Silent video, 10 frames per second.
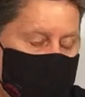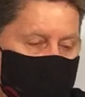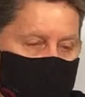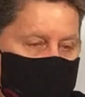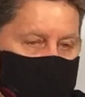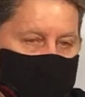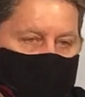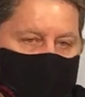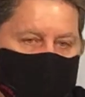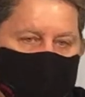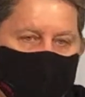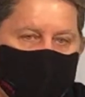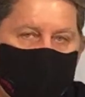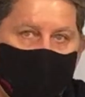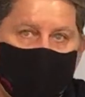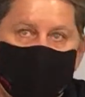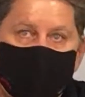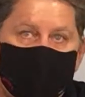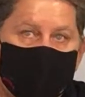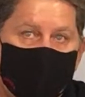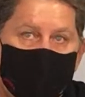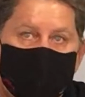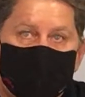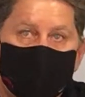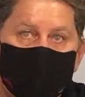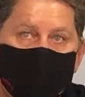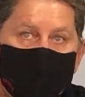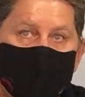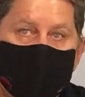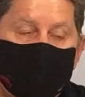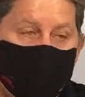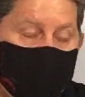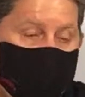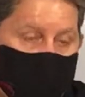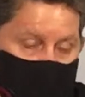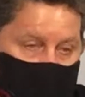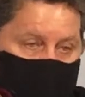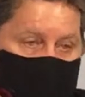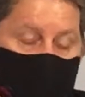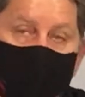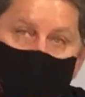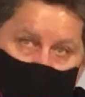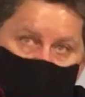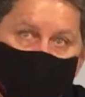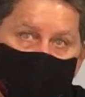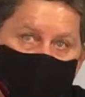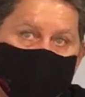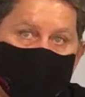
only because Johnny did so much during the game to impact it.